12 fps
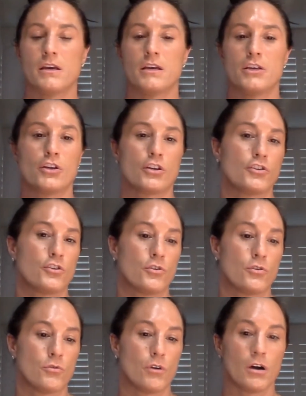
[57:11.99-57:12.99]
You can
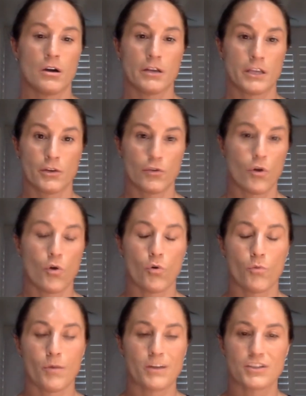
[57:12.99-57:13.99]
do, uh, you know, the whole
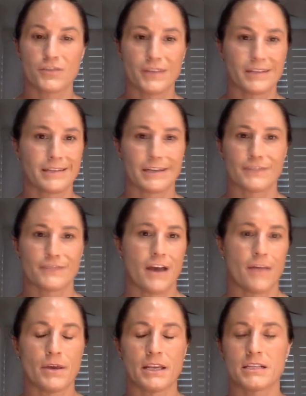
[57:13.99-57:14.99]
bunch of it. It takes five
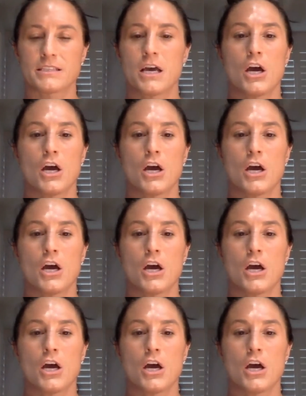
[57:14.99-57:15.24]
minutes.